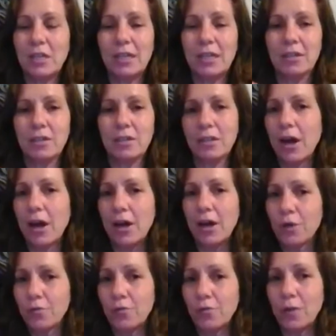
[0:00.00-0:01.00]
in
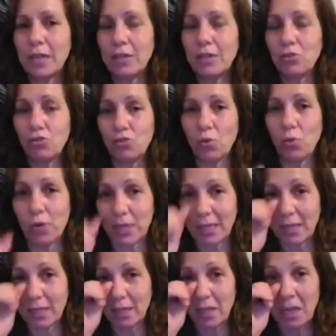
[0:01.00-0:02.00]
love and joy.
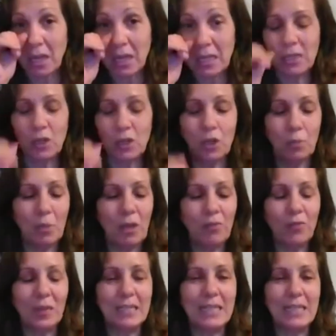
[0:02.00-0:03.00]
So you may
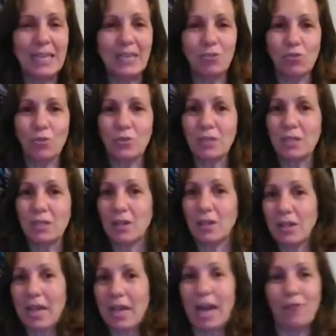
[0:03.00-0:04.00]
find the angels
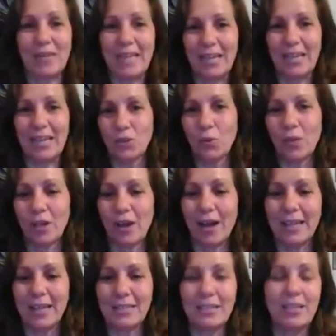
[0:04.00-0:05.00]
laughing at you a
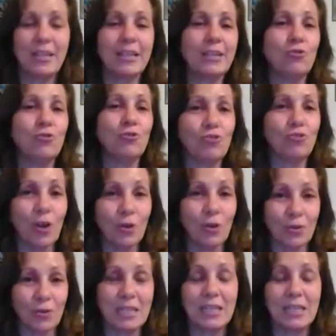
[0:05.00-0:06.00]
lot, telling
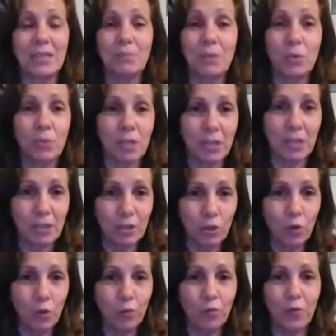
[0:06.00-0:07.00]
jokes. They can be really
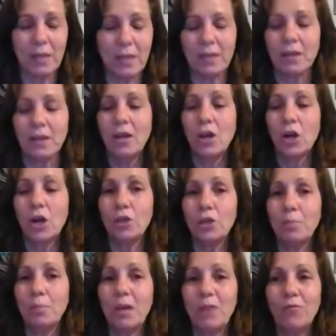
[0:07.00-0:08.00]
goofy. Or
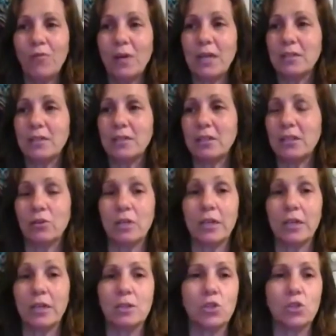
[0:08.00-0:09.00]
you may find they're
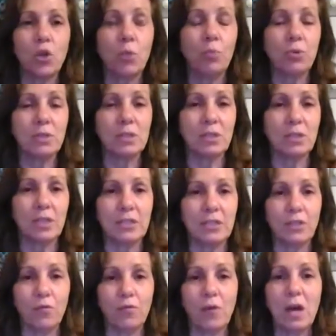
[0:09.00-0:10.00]
like so pristine and
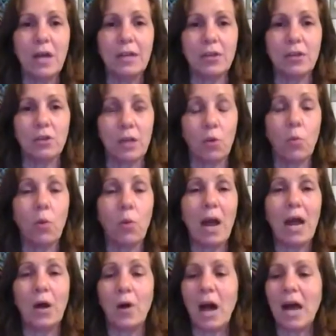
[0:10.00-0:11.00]
divine. You're like,
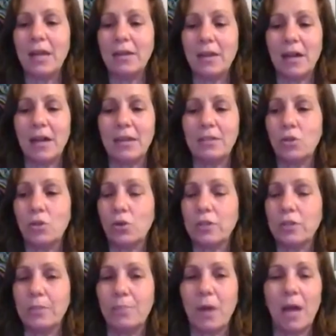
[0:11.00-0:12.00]
wow, I, I
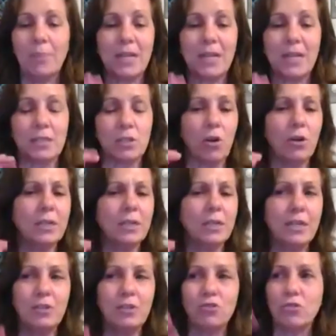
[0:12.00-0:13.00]
totally bypassed
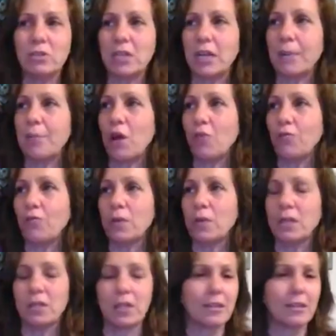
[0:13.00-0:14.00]
guardian angels and I'm off
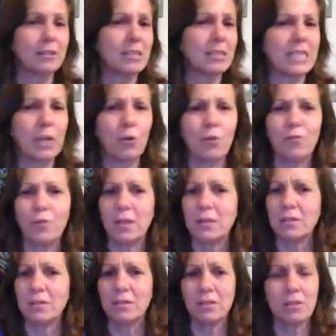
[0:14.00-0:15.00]
with like
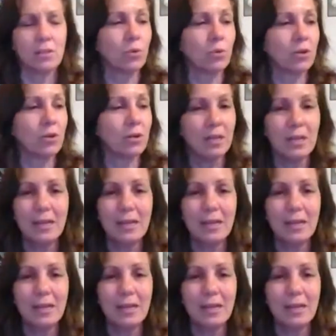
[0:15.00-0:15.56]
seraphims, or,